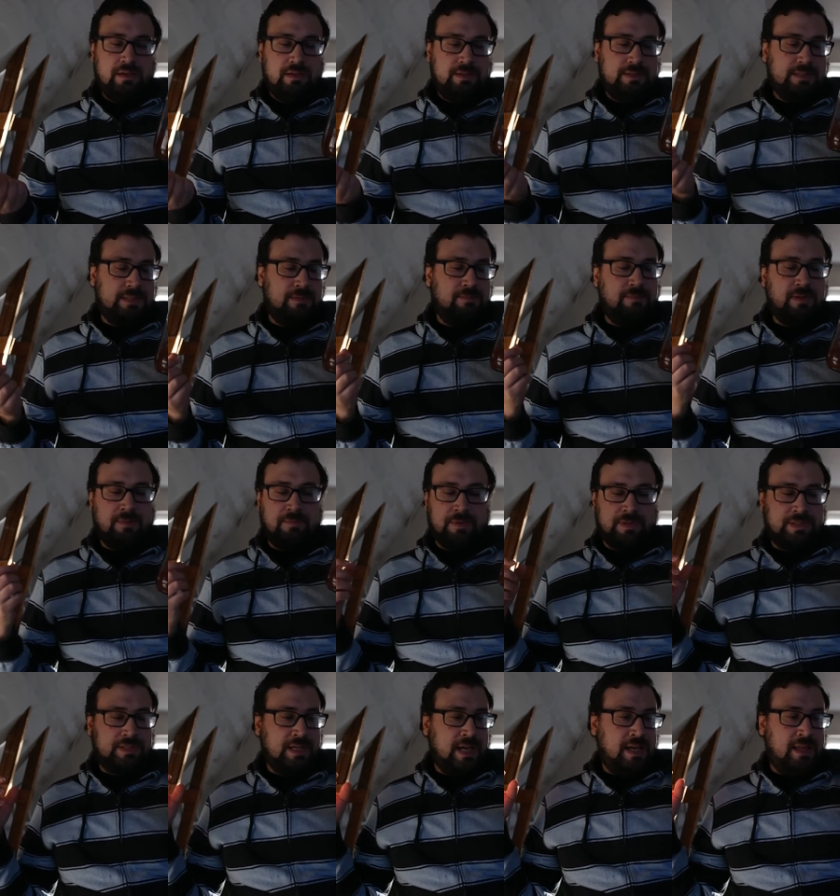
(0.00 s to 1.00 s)
Some people
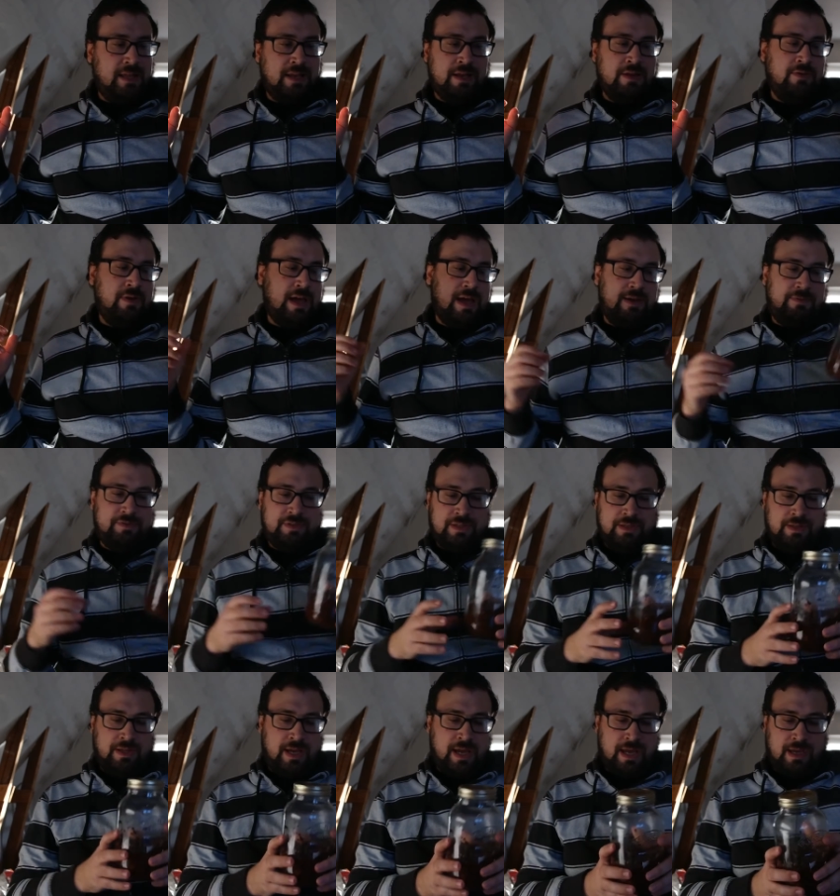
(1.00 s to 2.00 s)
say that you have to
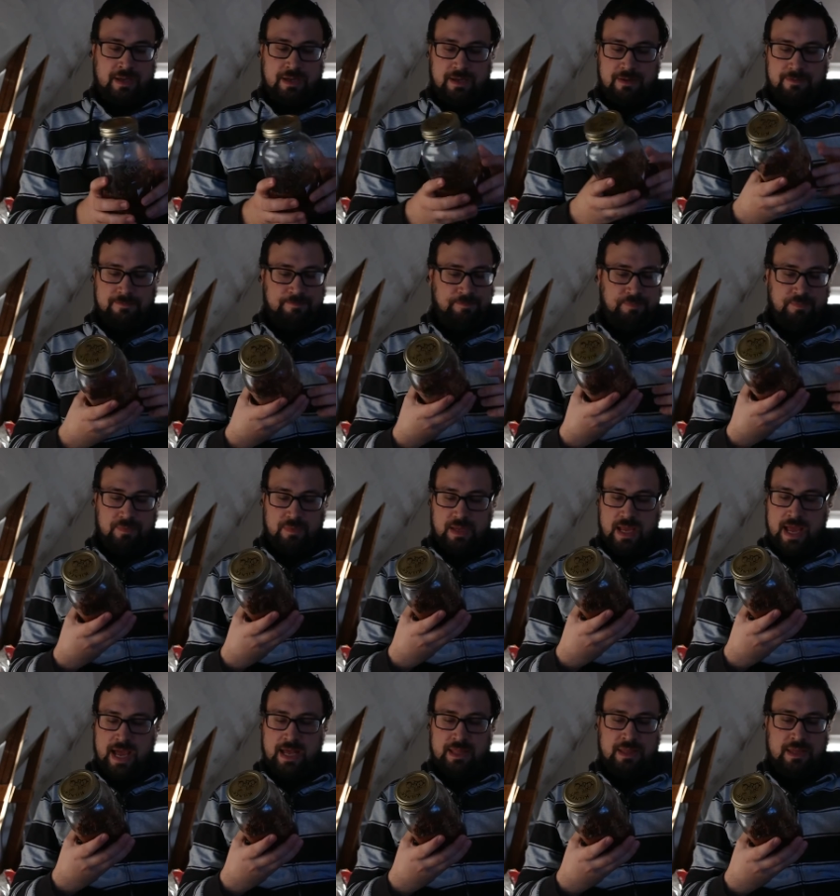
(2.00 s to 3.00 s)
like
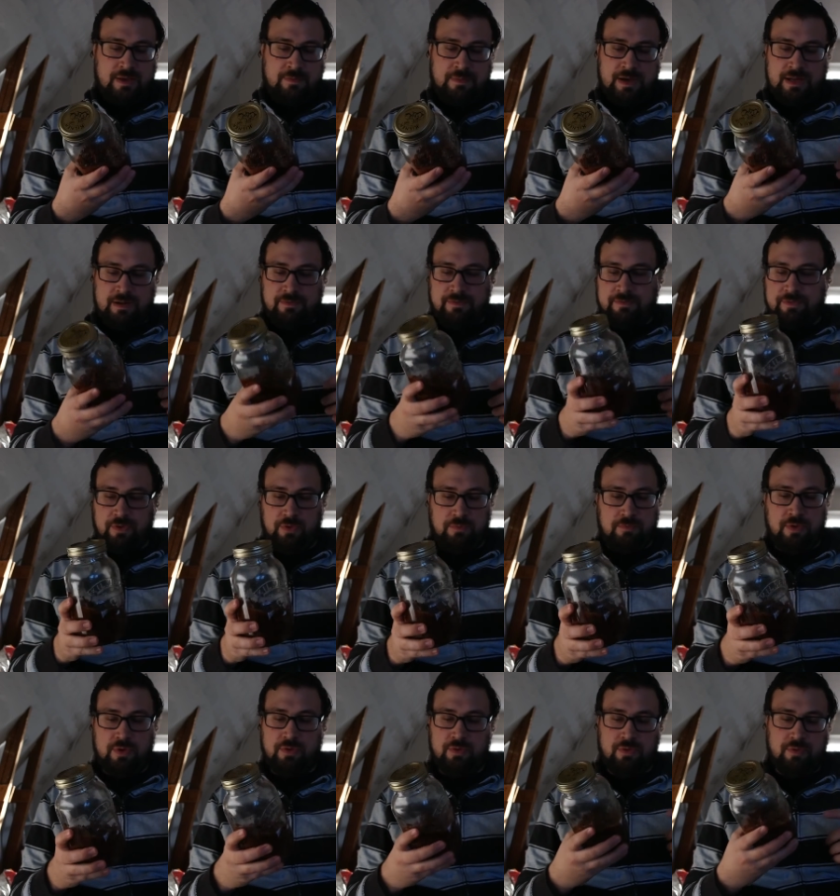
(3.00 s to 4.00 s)
add them on a full
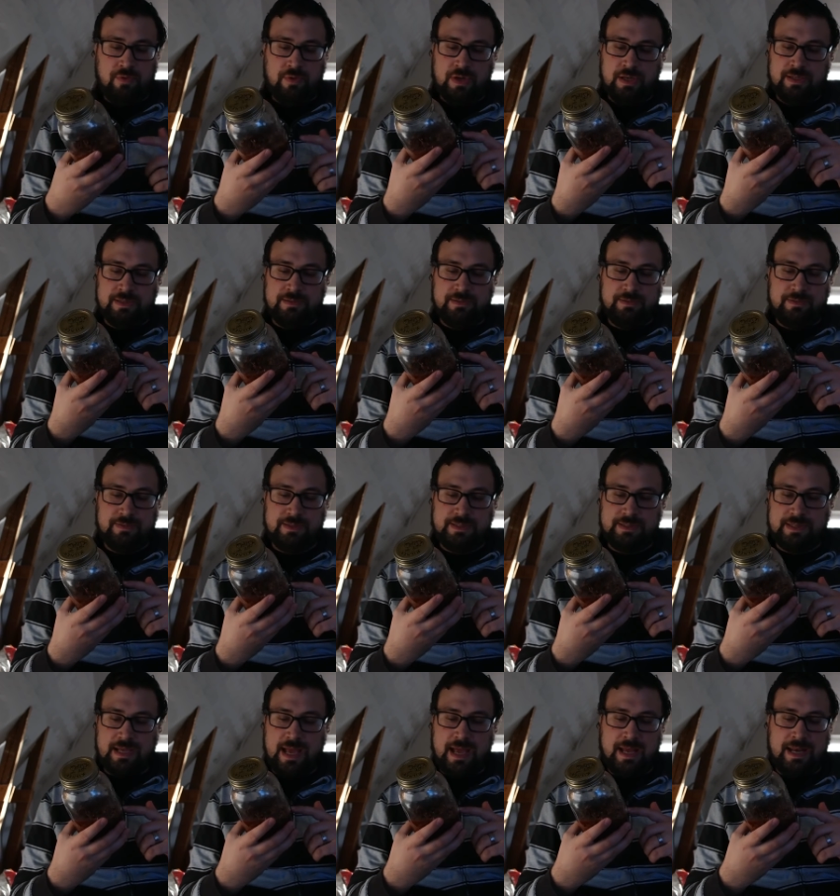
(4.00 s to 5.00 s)
moon and
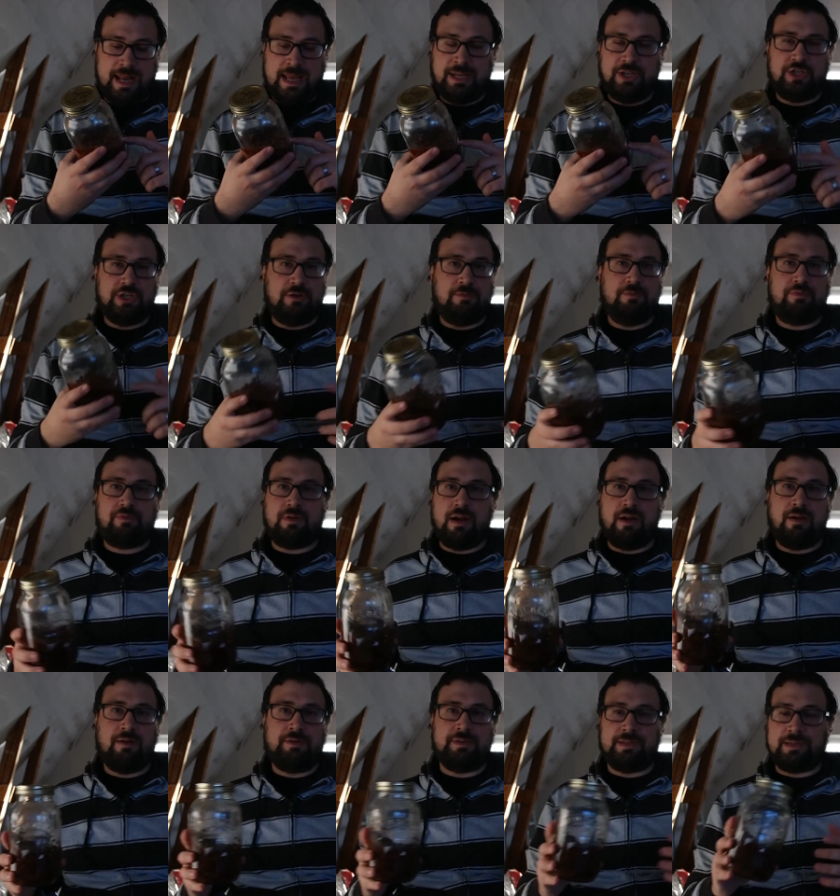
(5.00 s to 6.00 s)
say an ancient
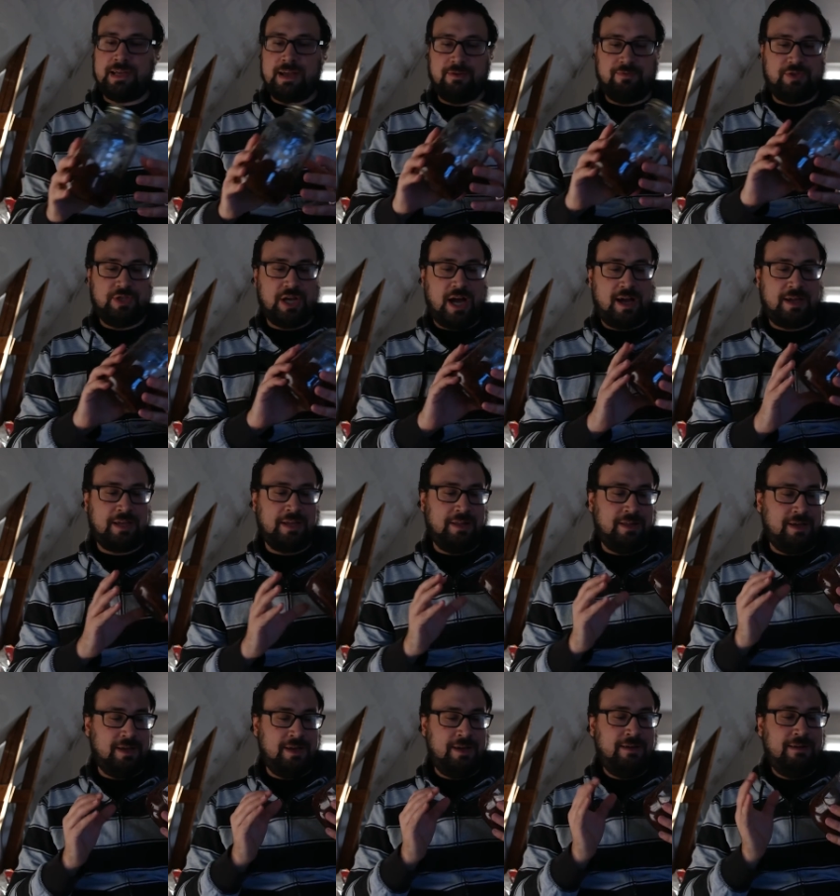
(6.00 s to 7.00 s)
prayer to Count
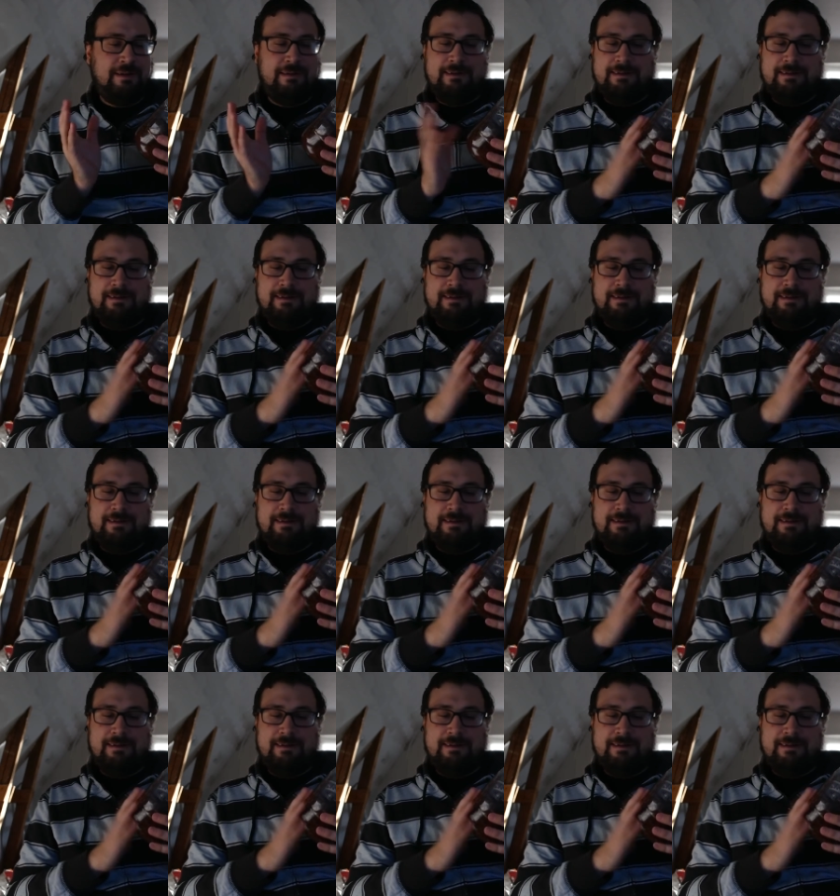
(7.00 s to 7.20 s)
Chocula.